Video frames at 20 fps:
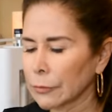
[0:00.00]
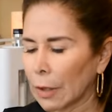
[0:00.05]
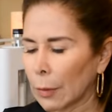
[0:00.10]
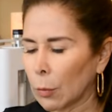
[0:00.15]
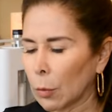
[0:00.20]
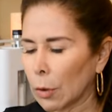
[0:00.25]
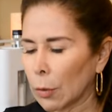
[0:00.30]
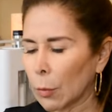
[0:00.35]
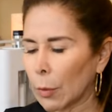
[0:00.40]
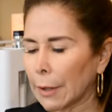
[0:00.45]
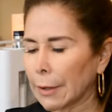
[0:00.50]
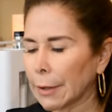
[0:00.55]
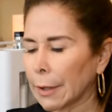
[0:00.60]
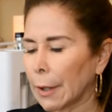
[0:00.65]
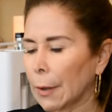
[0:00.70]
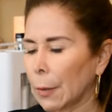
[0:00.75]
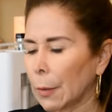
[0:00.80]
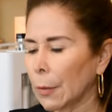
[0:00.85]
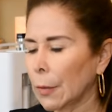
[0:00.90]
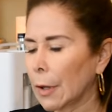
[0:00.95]
well, right
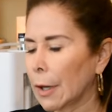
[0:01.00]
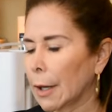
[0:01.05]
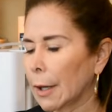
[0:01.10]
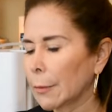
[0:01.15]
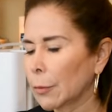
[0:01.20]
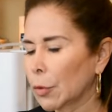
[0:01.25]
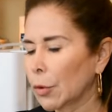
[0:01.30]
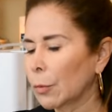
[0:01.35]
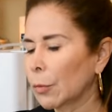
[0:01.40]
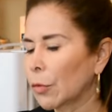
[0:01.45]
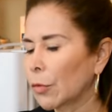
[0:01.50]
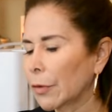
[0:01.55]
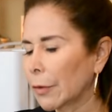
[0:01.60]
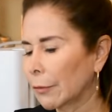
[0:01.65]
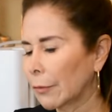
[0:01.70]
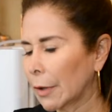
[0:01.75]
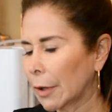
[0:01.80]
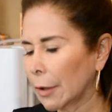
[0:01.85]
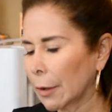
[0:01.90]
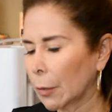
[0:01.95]
now I'm
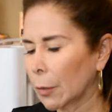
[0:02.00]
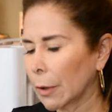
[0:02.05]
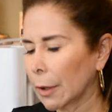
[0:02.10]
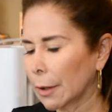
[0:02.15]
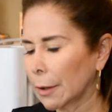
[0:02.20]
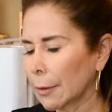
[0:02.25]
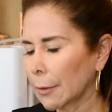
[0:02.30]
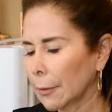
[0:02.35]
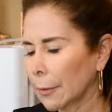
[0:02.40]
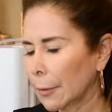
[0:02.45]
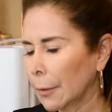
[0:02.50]
removing very well.